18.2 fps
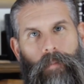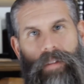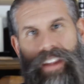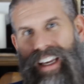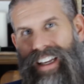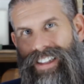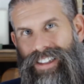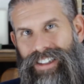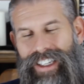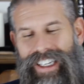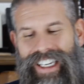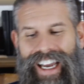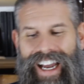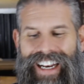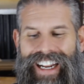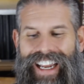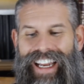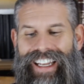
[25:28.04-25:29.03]
into
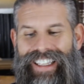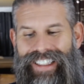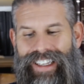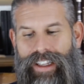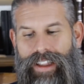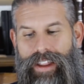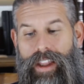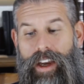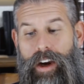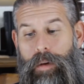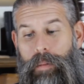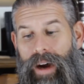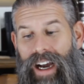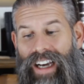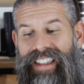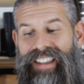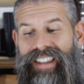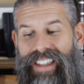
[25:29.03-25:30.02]
Gan Eden,
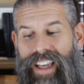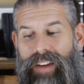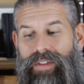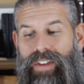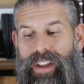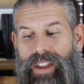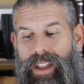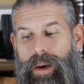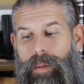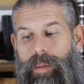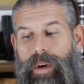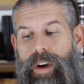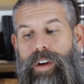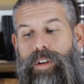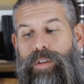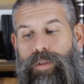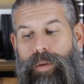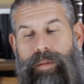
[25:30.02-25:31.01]
thereby saving them
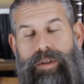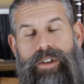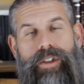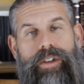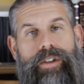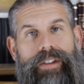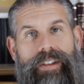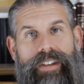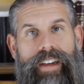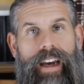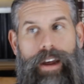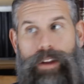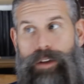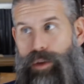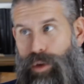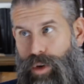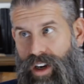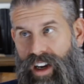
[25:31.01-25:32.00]
from certain
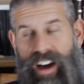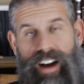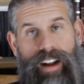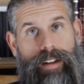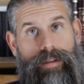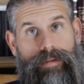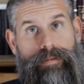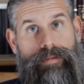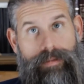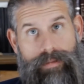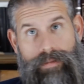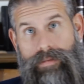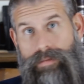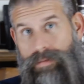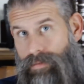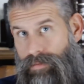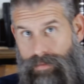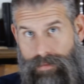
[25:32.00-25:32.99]
death or hell.
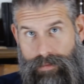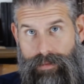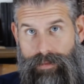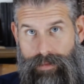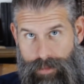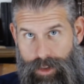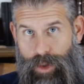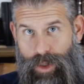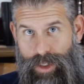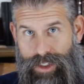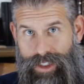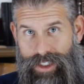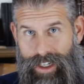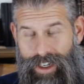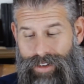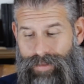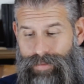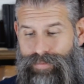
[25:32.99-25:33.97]
You
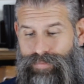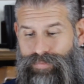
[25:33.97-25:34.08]
understand?